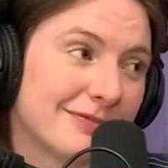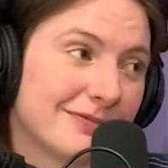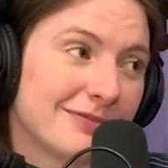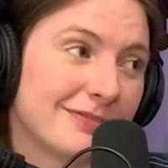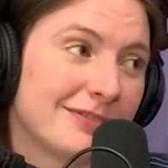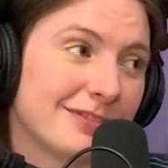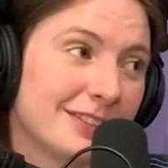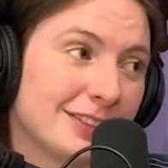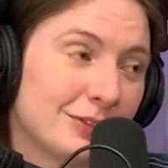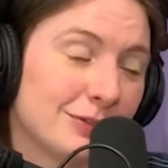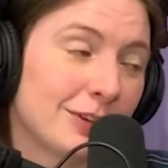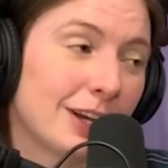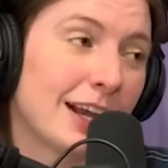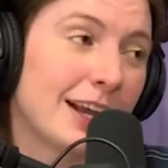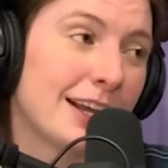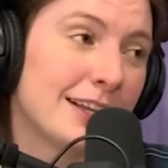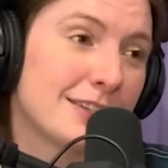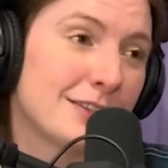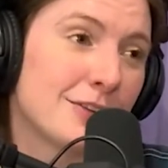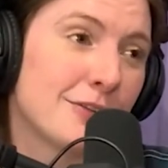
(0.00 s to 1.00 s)
you
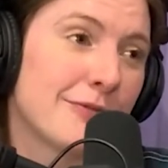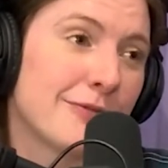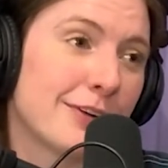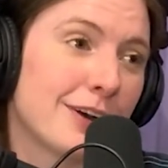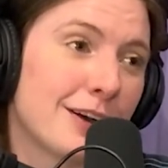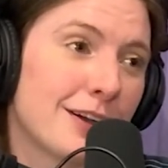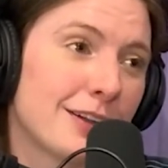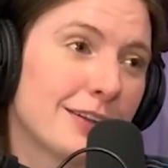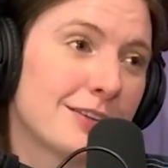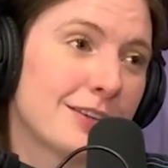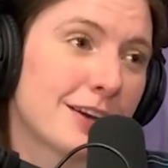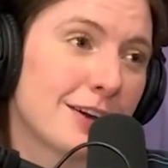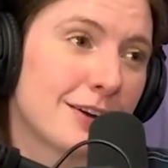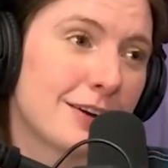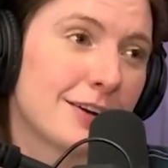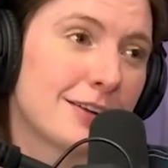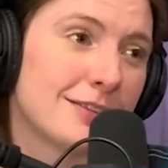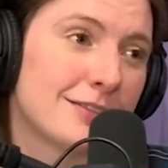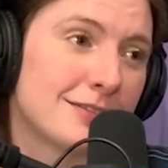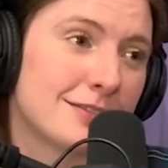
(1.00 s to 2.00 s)
rise and you fall as hard
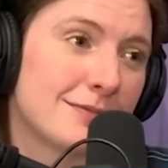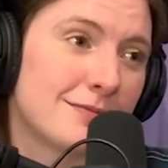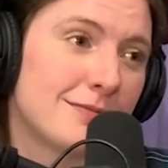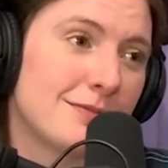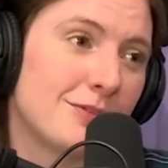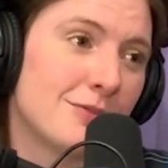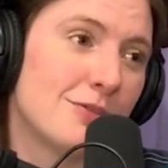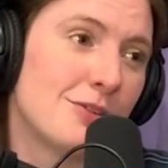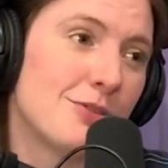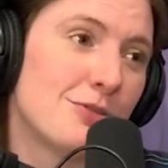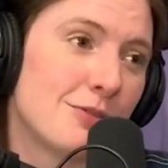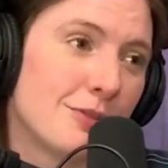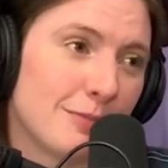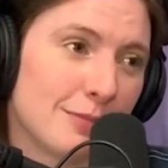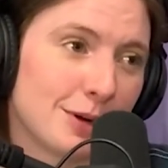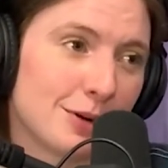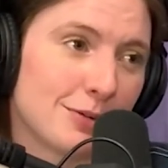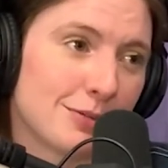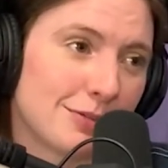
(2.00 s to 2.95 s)
as you do the both.